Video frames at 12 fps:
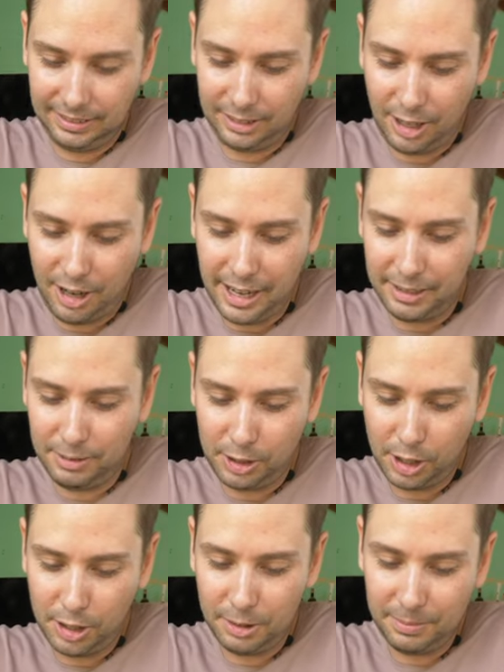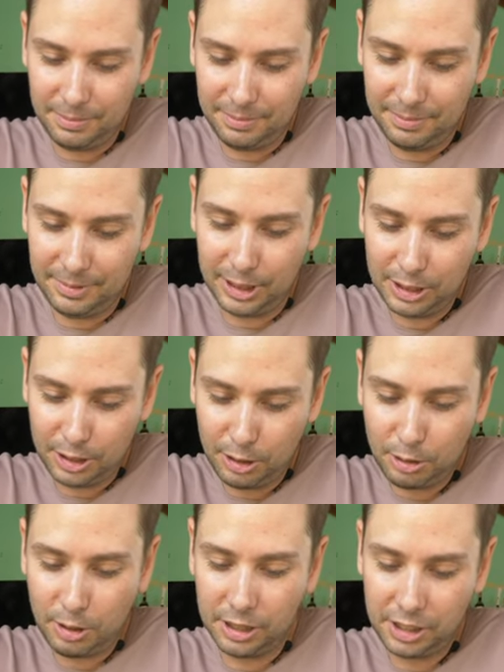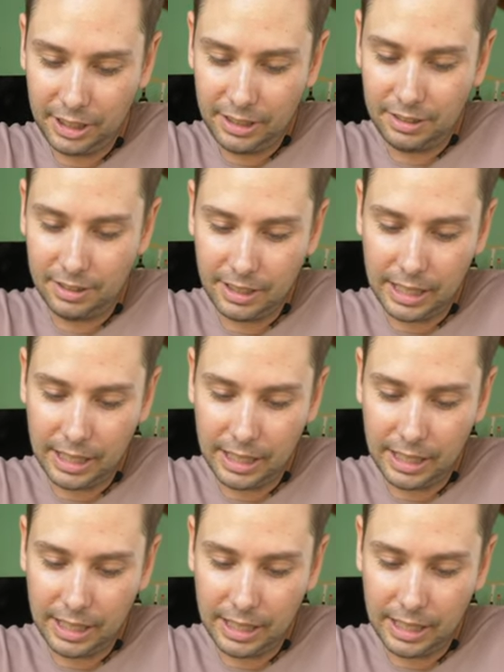All right. So looks a little crunchy on the